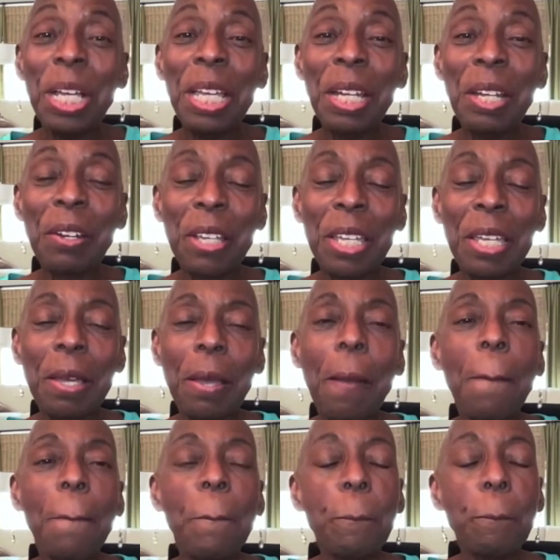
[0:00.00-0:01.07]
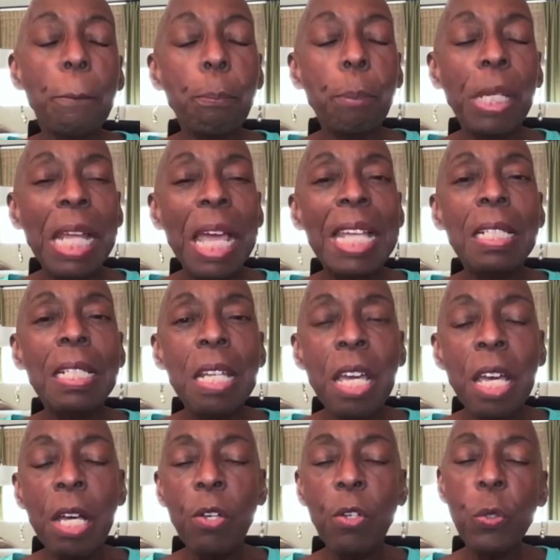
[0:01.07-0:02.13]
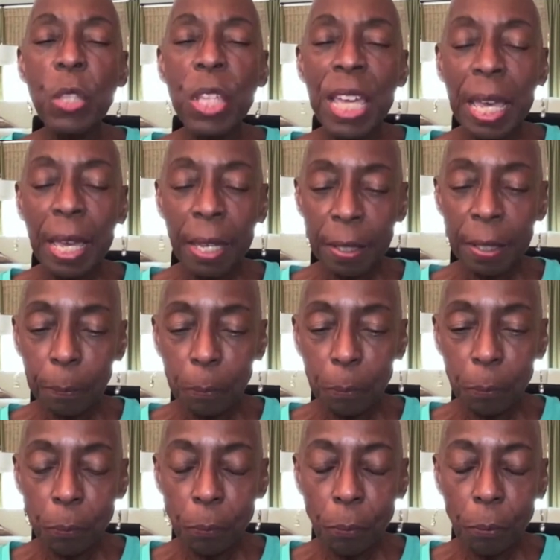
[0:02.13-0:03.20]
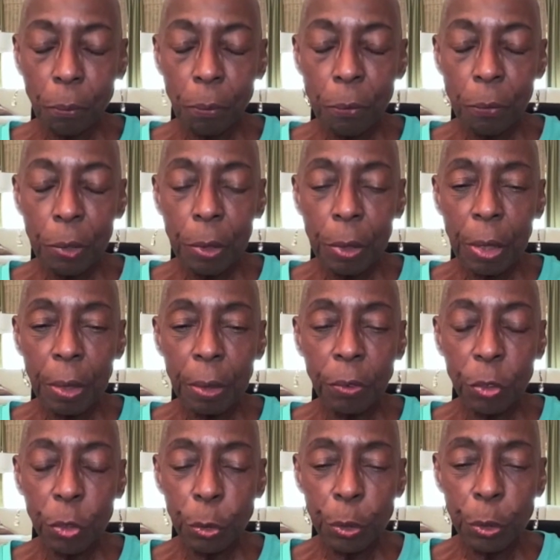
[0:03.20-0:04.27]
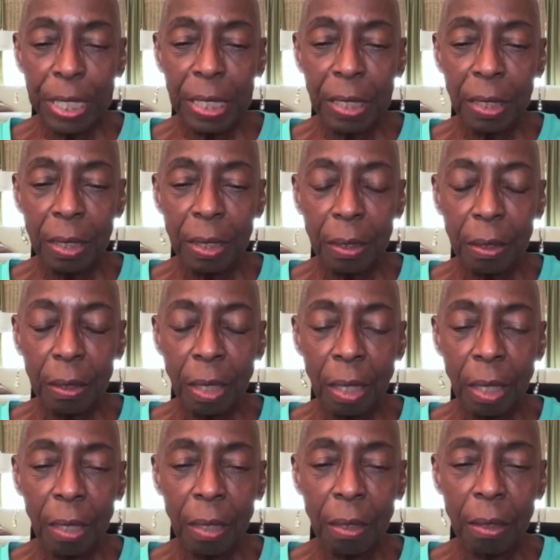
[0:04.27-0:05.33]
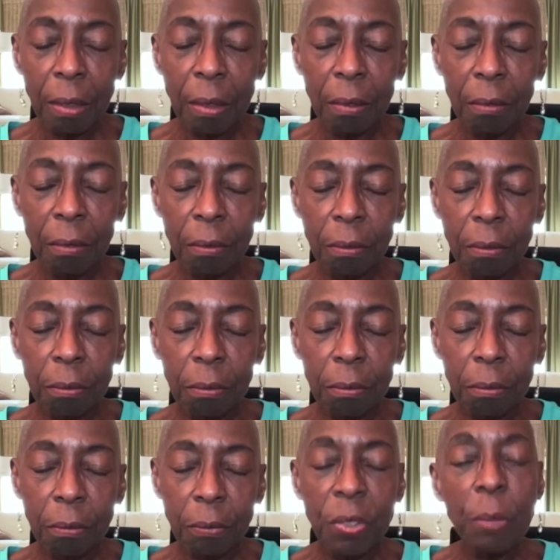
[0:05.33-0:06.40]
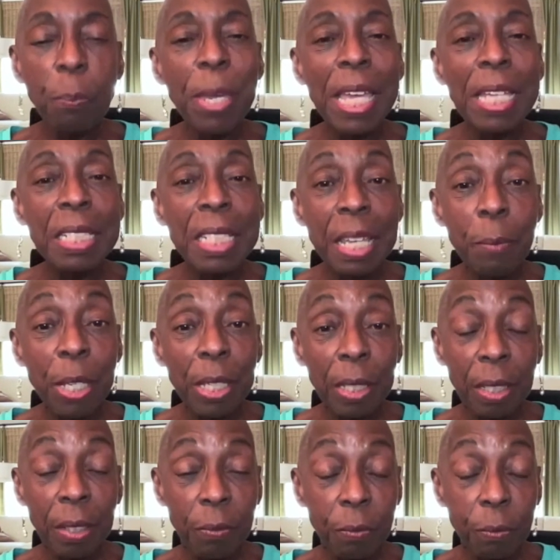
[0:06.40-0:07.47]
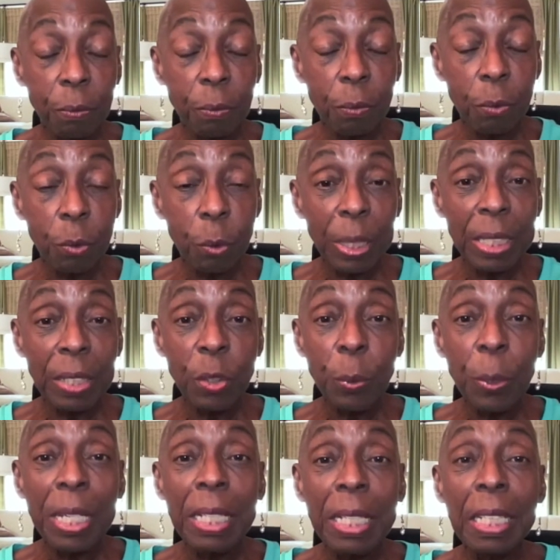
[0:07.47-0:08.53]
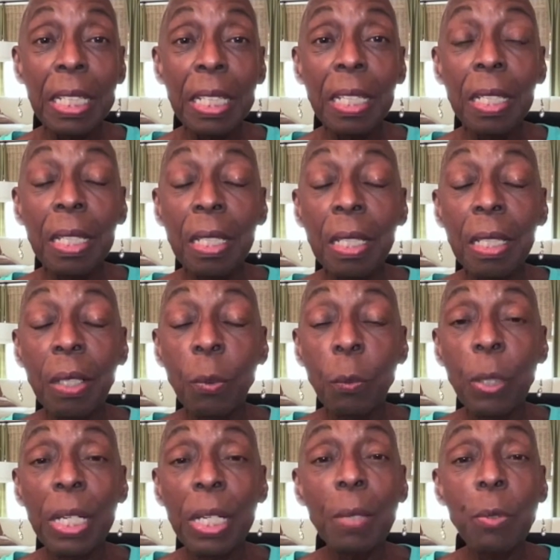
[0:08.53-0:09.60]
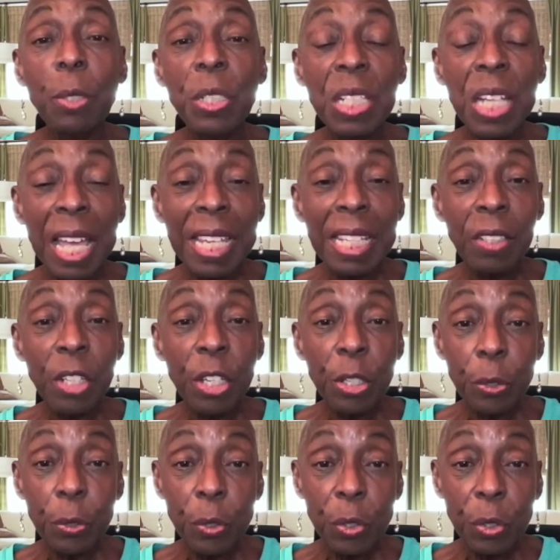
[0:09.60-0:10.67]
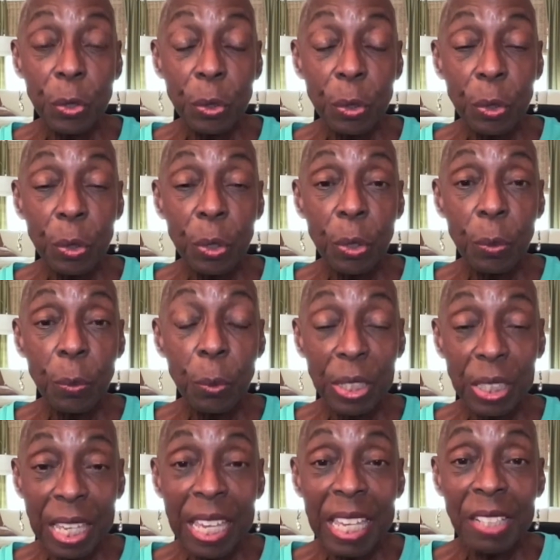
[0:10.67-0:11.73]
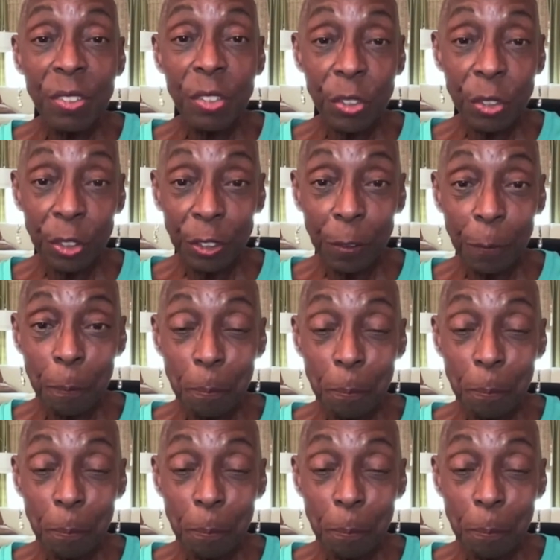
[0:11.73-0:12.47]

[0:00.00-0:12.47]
area, but I know that during the pandemic of 2020, when I was diagnosed with cancer